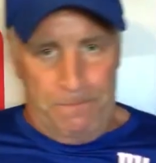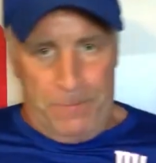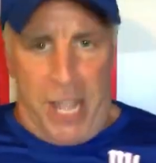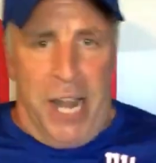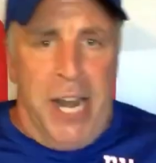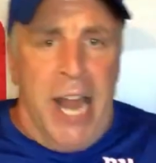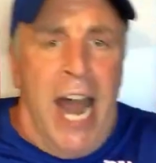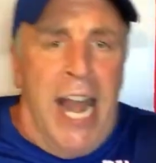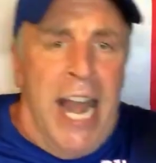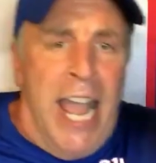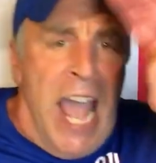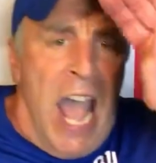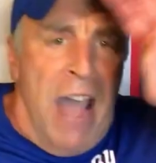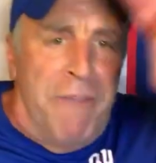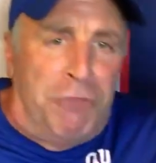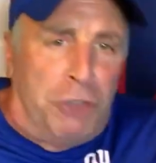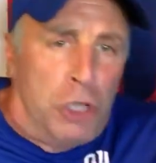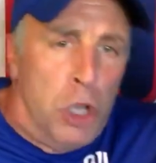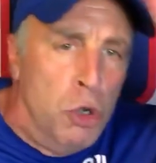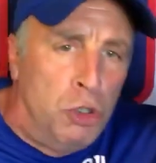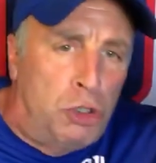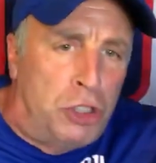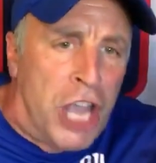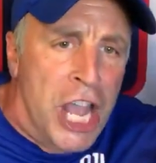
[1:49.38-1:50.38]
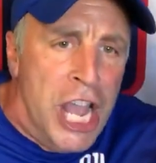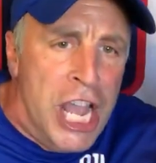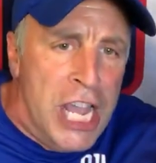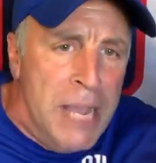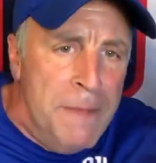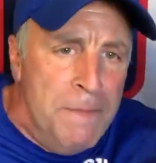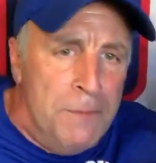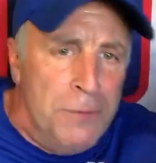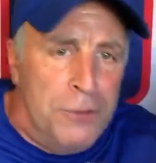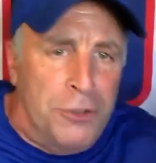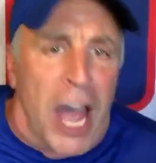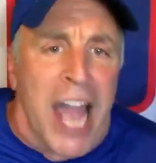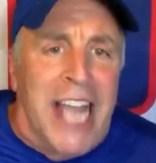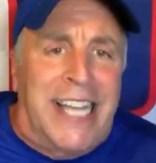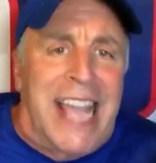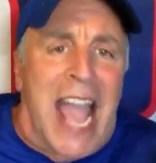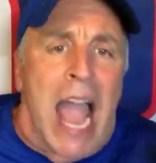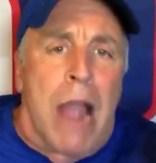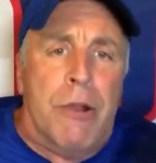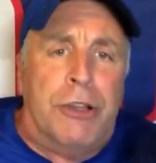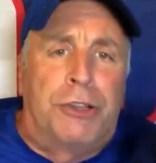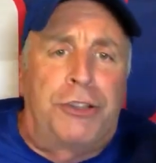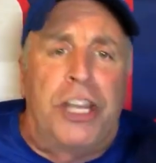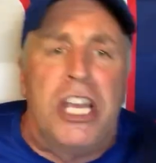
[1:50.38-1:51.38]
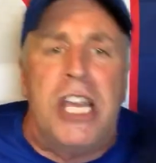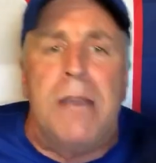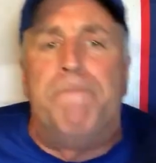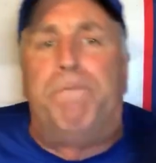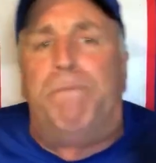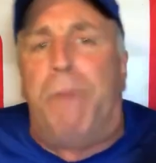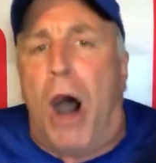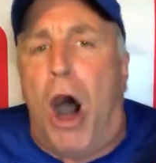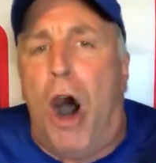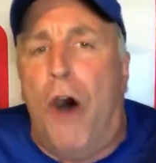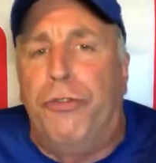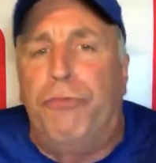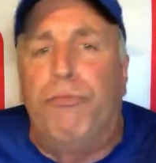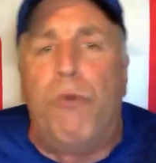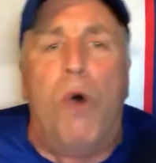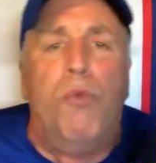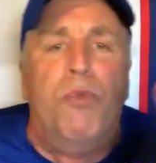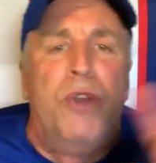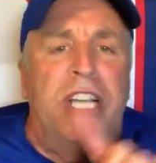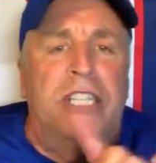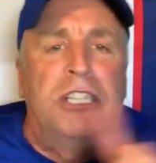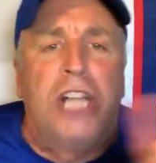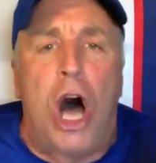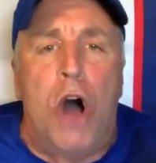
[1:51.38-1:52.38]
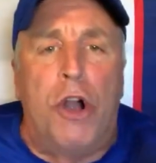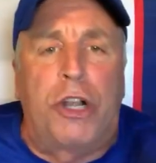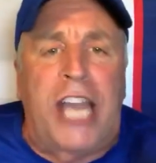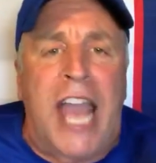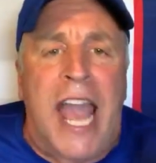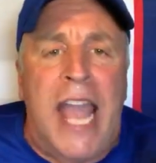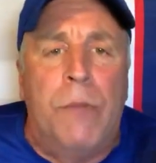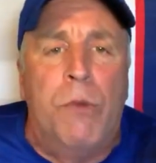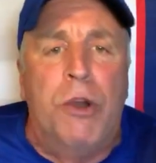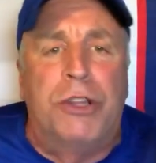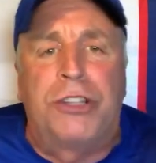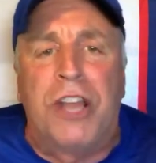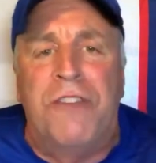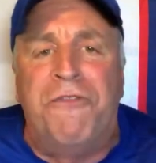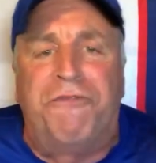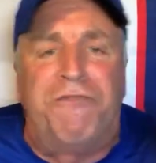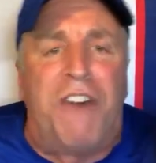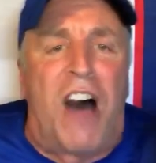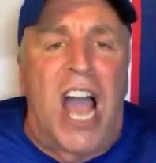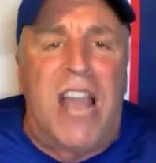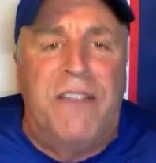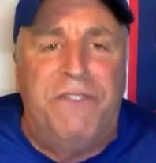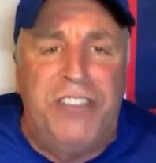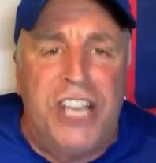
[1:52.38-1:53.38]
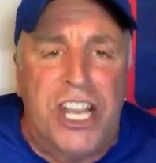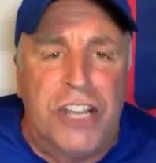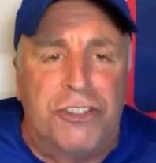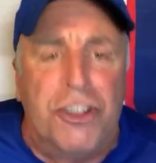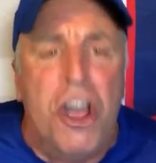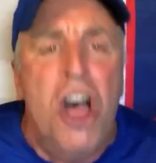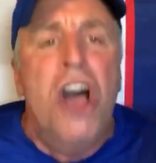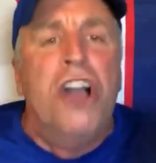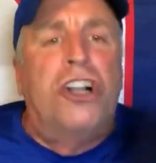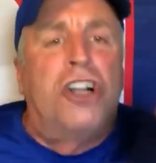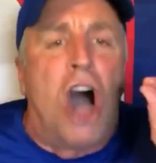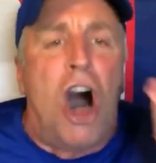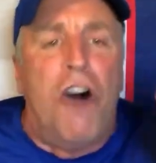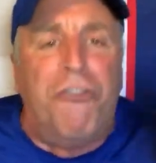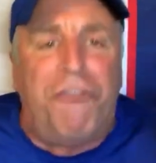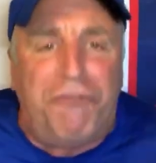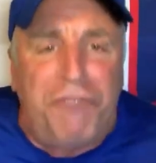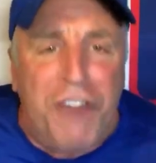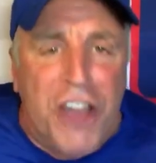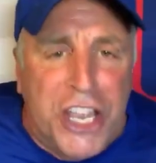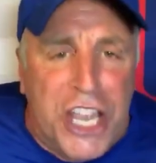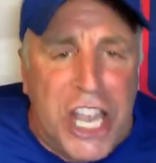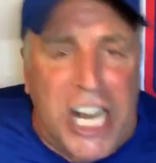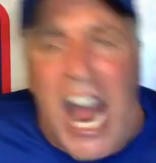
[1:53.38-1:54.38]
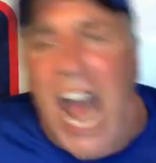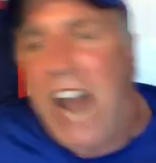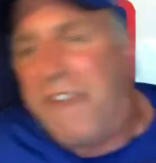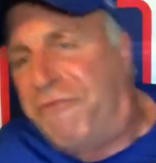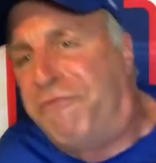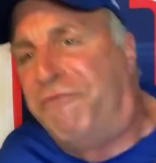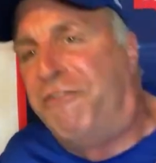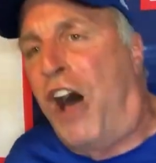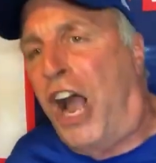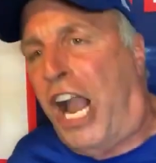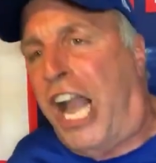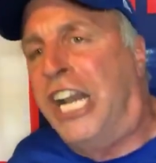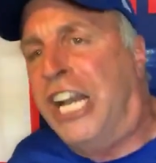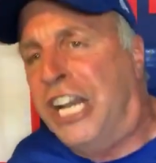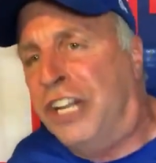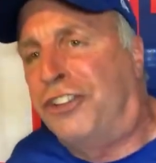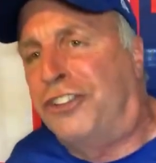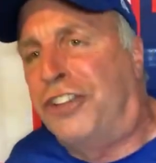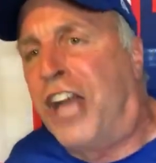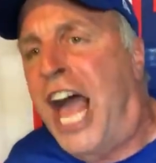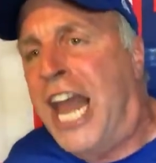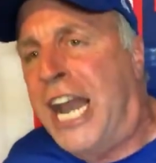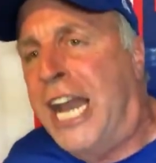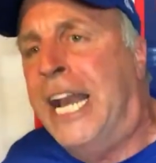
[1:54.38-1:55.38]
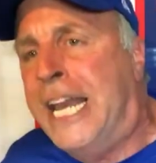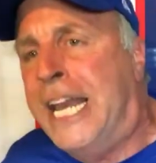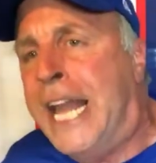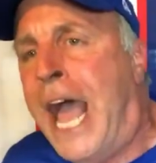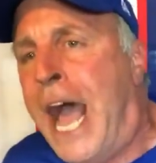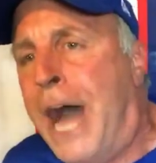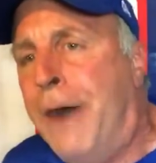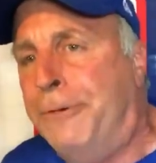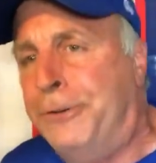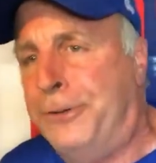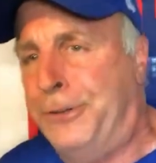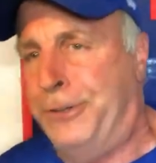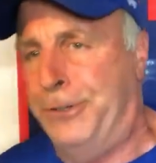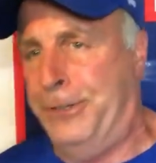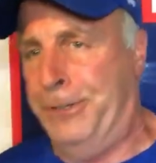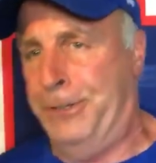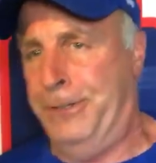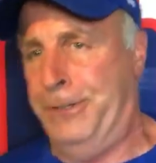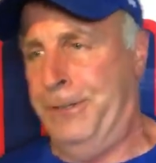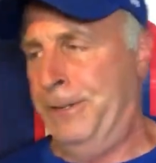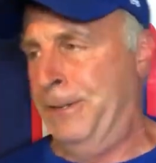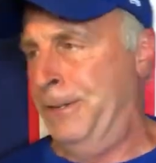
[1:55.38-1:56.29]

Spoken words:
And now they have two teams. I guarantee both will relocate within 5 years. Go figure that fucking insanity out.